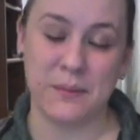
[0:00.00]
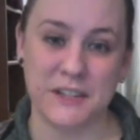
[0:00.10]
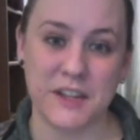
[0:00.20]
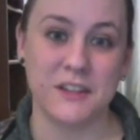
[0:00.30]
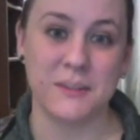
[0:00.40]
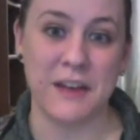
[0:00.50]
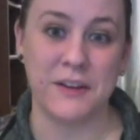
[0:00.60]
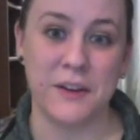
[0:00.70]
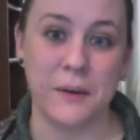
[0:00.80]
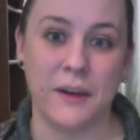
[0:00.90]
when we talked
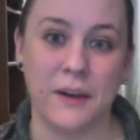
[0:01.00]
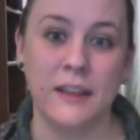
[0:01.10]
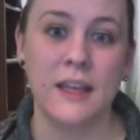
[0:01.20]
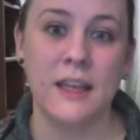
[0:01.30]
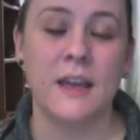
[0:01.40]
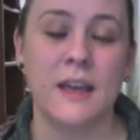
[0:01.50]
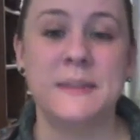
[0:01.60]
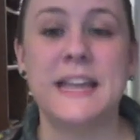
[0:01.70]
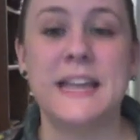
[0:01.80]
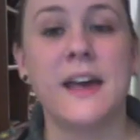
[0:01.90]
about Noah, and
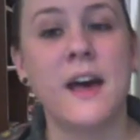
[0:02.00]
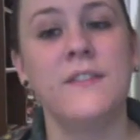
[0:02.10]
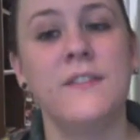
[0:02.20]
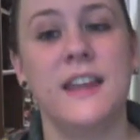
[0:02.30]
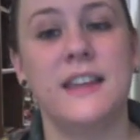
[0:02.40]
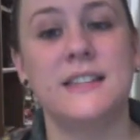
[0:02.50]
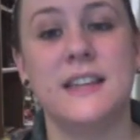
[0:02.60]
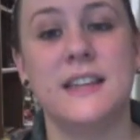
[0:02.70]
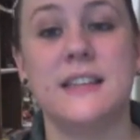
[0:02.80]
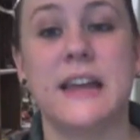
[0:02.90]
we said a covenant
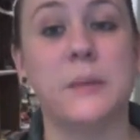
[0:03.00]
is like a